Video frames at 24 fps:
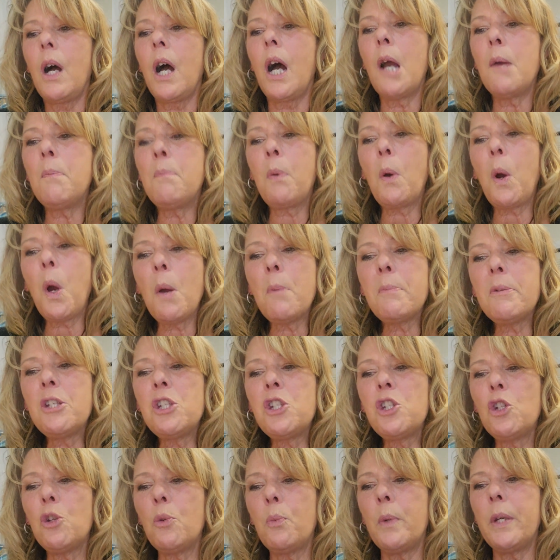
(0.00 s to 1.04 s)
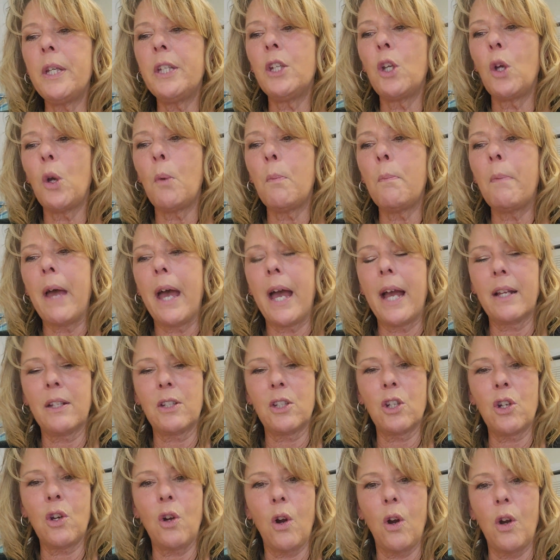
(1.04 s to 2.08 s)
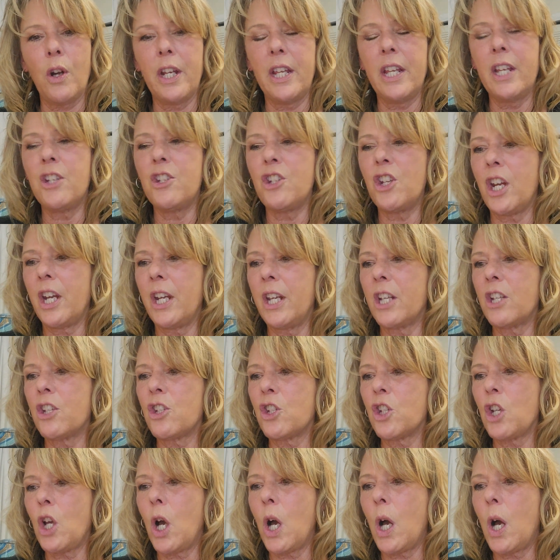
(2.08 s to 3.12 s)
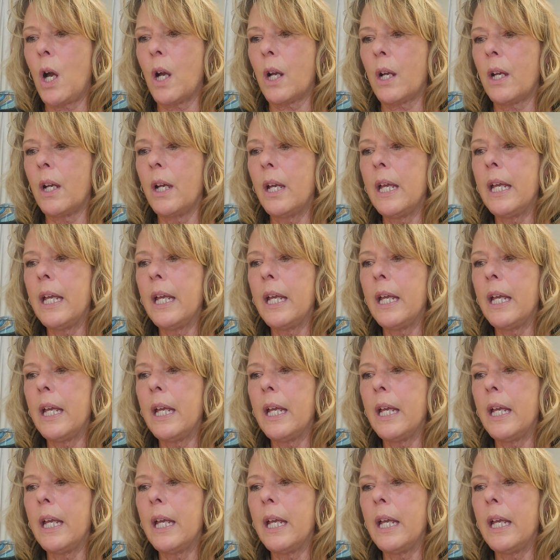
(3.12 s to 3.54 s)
I promised you we'd go back to cardiogenic shock.